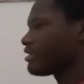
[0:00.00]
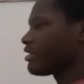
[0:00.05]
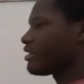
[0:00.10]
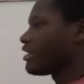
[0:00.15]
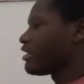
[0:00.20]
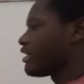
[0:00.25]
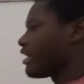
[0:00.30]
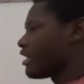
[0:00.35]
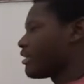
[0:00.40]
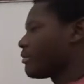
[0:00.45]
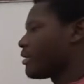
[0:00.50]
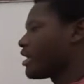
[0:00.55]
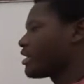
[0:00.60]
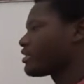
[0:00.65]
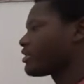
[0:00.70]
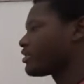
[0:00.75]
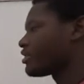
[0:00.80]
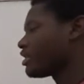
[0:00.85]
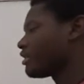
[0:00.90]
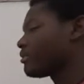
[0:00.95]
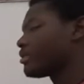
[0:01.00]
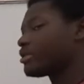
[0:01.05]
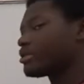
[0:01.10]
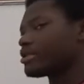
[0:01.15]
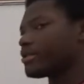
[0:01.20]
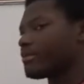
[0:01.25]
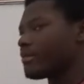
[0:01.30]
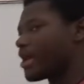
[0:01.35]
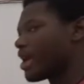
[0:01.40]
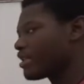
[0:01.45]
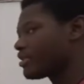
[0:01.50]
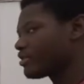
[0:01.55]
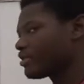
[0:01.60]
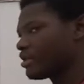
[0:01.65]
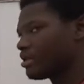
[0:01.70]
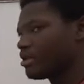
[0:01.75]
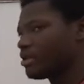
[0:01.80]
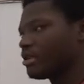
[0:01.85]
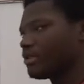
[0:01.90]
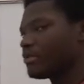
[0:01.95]
hashes in the database and see if there's a
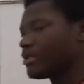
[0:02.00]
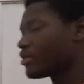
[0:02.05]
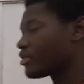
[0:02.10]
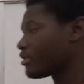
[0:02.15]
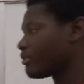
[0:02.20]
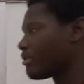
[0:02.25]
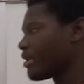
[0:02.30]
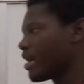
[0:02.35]
match there.